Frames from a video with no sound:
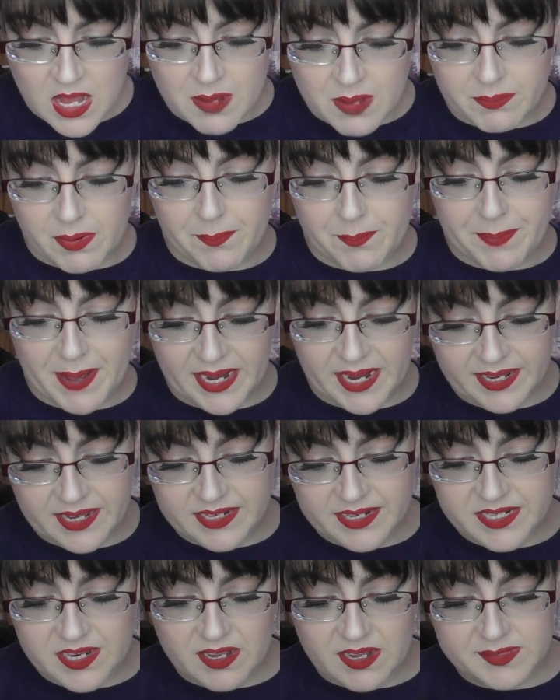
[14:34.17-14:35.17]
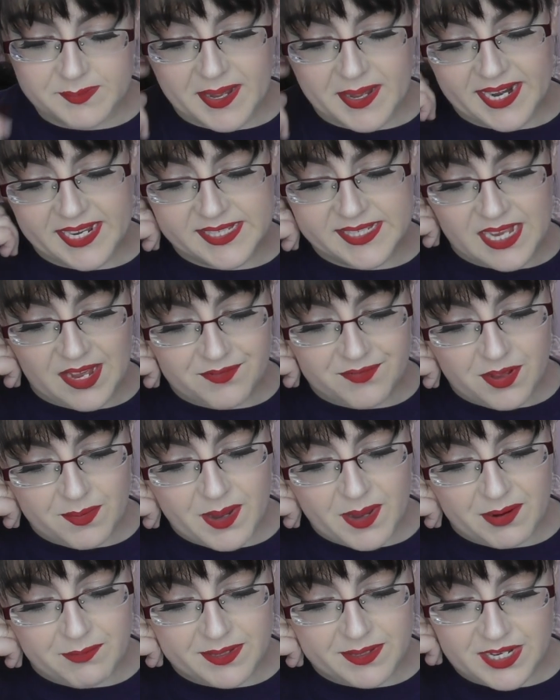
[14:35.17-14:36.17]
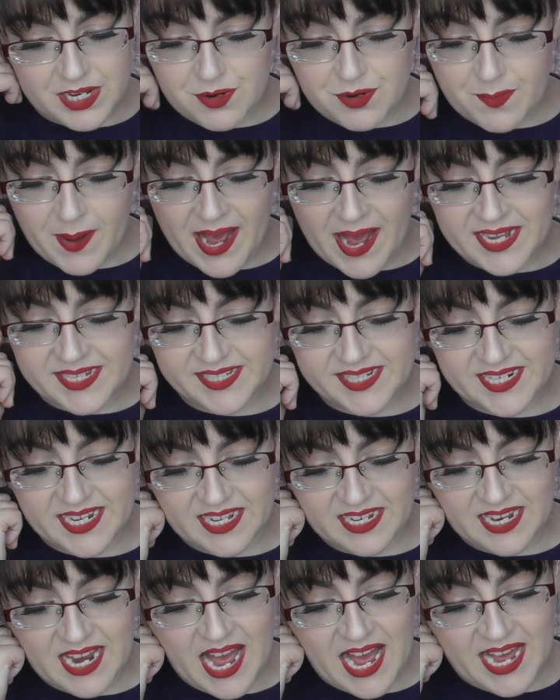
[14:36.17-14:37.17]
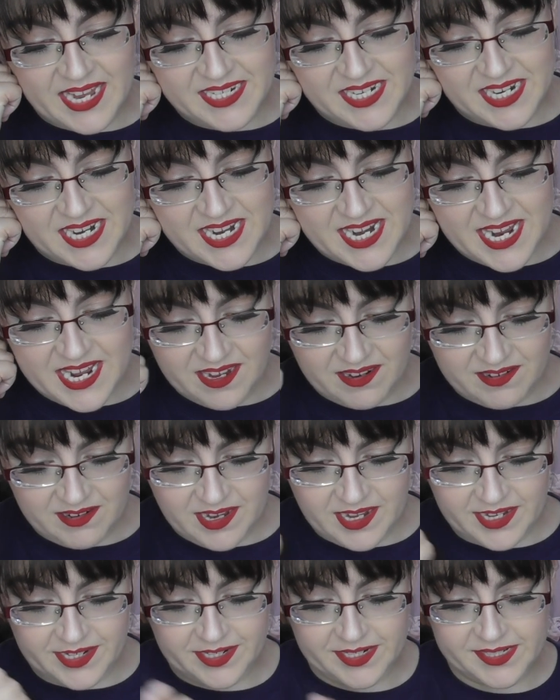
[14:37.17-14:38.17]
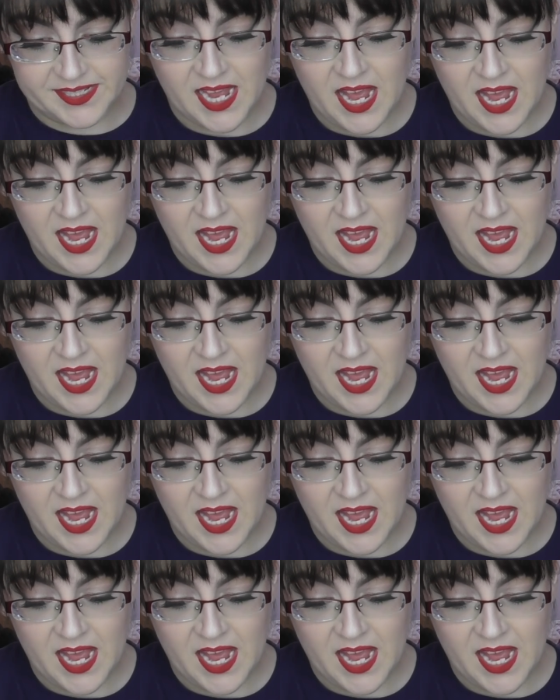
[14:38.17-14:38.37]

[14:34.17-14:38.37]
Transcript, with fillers: But B'Ellegant Cosmetics have come out with new pastel and neon liners.